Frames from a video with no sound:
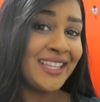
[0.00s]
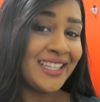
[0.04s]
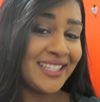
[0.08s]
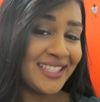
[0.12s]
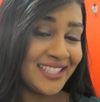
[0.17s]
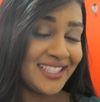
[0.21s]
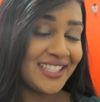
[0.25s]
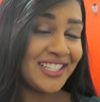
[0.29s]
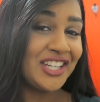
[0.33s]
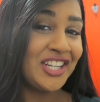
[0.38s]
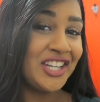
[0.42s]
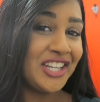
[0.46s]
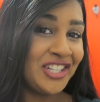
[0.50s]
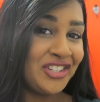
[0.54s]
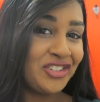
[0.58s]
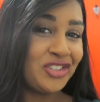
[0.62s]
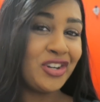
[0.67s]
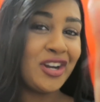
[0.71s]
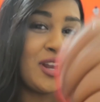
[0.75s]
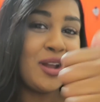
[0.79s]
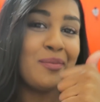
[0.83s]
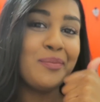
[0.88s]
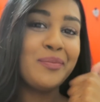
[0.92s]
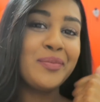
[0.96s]
this is a good
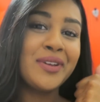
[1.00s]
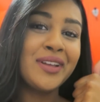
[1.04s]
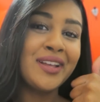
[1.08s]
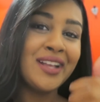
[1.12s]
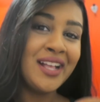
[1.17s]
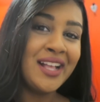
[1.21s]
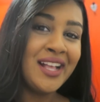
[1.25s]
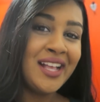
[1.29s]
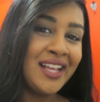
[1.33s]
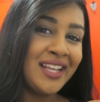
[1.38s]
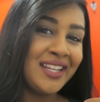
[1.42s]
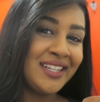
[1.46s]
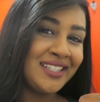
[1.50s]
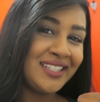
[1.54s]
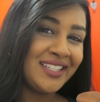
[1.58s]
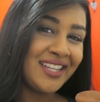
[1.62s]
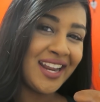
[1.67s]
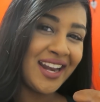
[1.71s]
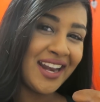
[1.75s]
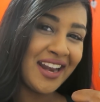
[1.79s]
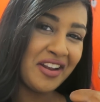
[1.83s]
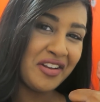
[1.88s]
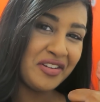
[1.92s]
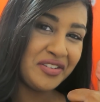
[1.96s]
trip.
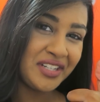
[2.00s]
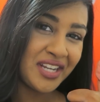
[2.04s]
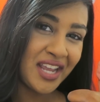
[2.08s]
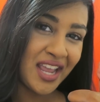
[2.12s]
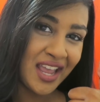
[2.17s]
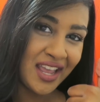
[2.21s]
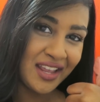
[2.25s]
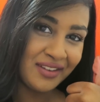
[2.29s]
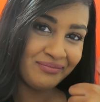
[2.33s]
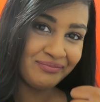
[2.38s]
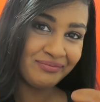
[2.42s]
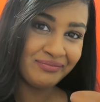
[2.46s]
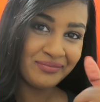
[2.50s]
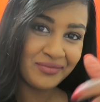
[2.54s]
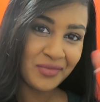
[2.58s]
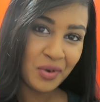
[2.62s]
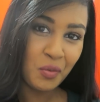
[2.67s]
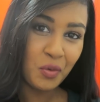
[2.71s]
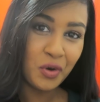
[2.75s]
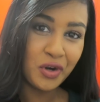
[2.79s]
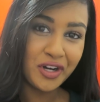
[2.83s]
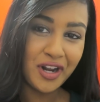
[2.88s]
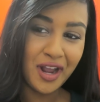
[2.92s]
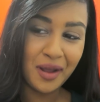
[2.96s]
10 out of
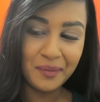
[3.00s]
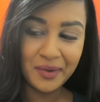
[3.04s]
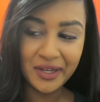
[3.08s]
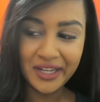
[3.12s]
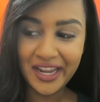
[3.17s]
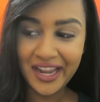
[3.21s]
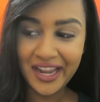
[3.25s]
10, would come